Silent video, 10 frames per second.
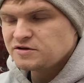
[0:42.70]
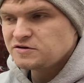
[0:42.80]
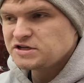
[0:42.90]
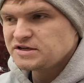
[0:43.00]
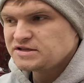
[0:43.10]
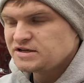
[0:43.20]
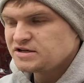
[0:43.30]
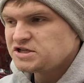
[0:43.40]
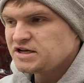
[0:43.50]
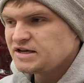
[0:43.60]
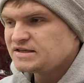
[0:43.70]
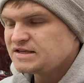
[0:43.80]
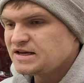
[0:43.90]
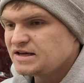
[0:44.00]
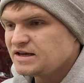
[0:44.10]
2JZ
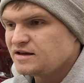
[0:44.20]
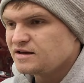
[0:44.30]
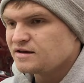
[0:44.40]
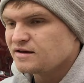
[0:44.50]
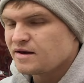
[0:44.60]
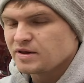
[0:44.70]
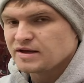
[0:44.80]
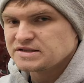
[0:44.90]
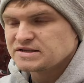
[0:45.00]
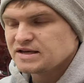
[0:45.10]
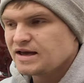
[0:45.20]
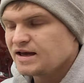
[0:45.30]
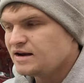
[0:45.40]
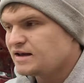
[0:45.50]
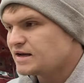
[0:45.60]
GTE MLS
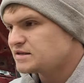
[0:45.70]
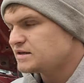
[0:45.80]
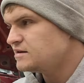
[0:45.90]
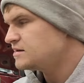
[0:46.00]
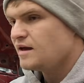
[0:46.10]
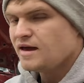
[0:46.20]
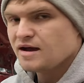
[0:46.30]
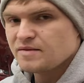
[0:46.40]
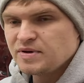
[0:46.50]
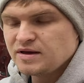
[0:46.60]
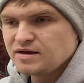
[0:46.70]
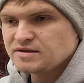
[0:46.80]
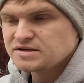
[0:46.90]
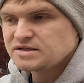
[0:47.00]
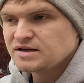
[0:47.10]
head gasket, ARP
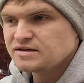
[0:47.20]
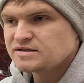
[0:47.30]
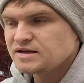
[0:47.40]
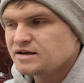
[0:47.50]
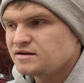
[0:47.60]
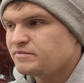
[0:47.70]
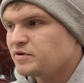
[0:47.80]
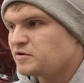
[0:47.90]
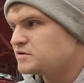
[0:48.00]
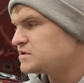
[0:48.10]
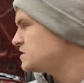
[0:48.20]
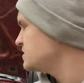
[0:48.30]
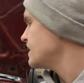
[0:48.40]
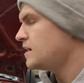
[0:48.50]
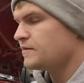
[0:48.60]
studs and bolts,
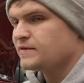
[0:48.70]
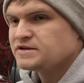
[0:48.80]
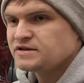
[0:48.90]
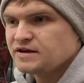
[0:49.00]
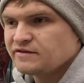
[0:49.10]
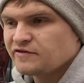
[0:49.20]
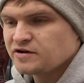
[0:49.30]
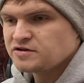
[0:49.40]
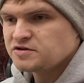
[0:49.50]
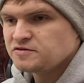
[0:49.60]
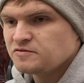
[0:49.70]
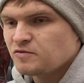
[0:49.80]
and I recently converted to